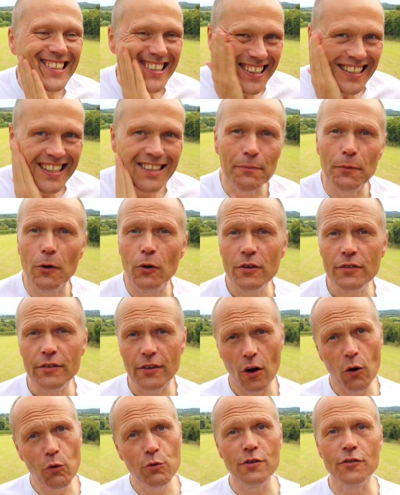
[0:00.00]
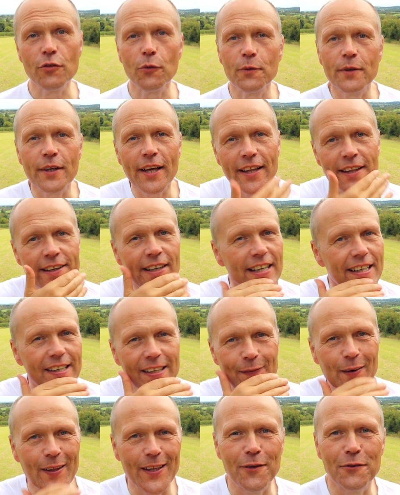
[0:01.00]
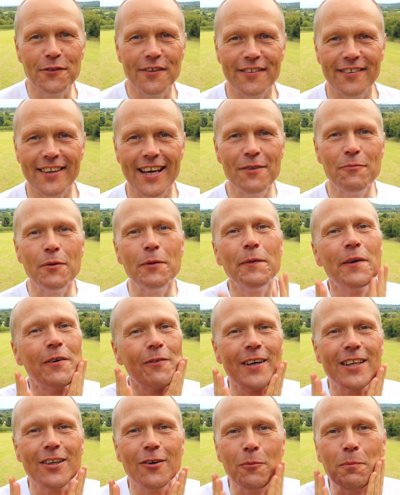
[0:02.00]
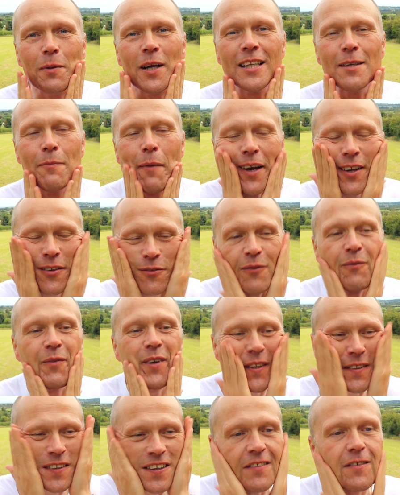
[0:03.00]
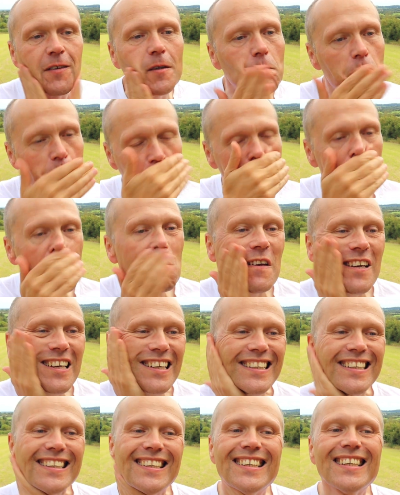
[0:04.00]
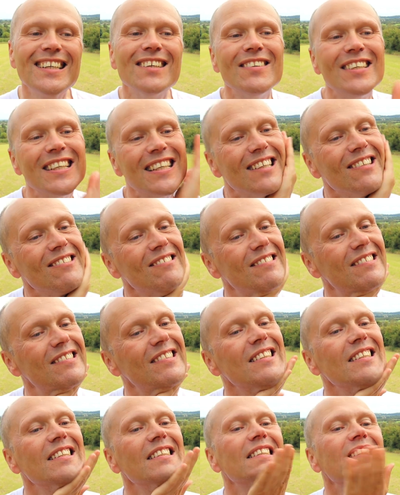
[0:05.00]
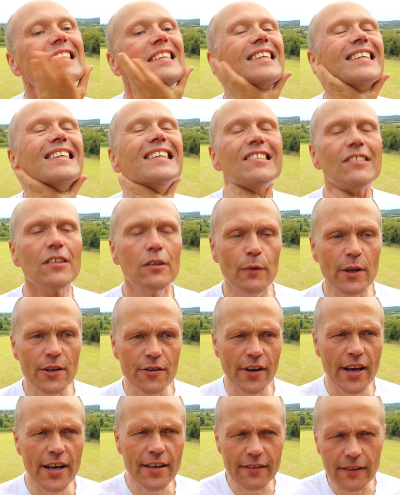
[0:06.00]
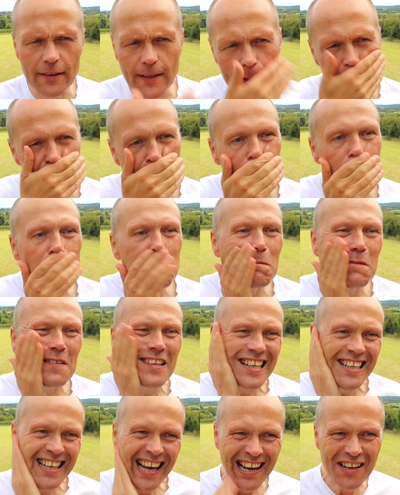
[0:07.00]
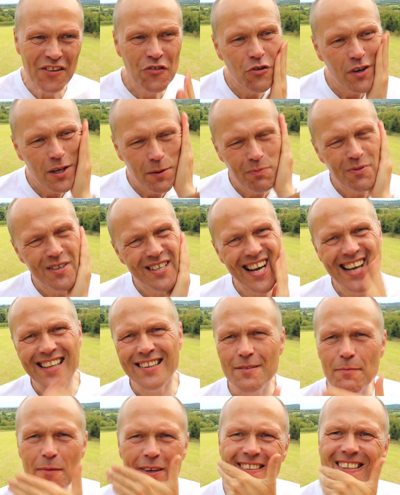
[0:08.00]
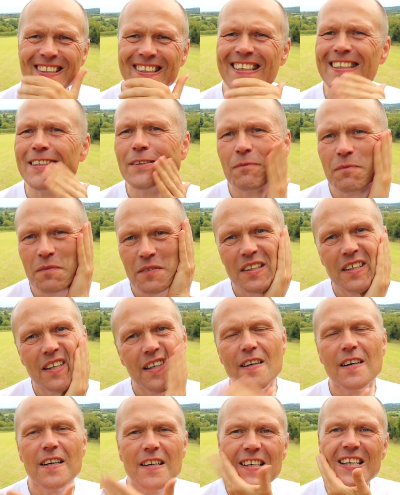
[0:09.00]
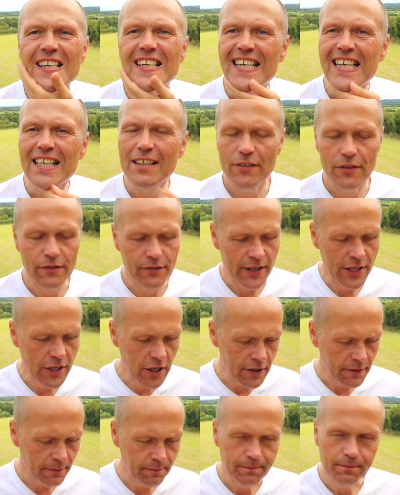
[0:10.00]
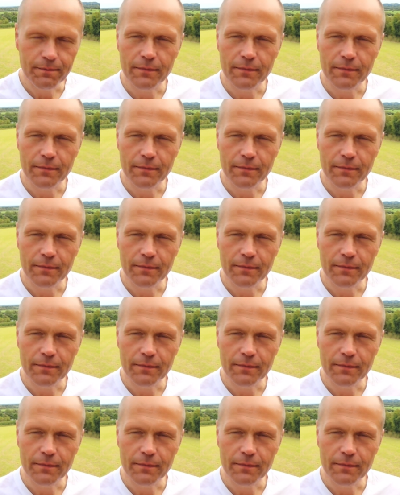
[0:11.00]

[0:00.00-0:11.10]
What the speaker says: And let's be honest, it holds us all together. Without the skin, we'd be a right old bloody mess, wouldn't we? So there we go. So the witch hazel there, naturally protecting my skin. So it's very good.